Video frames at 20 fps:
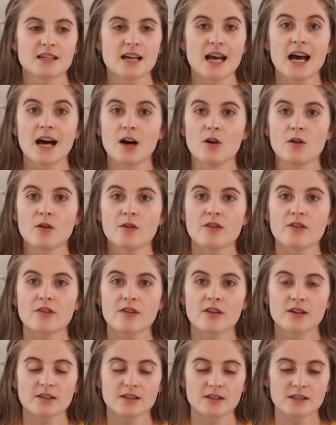
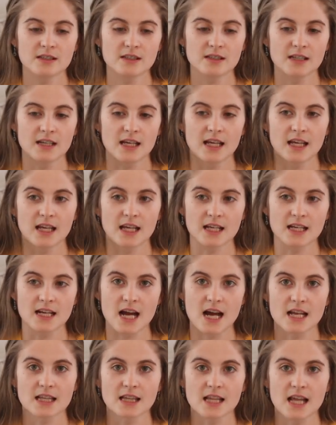health, and
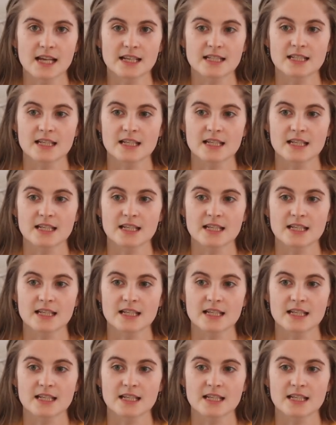I'd like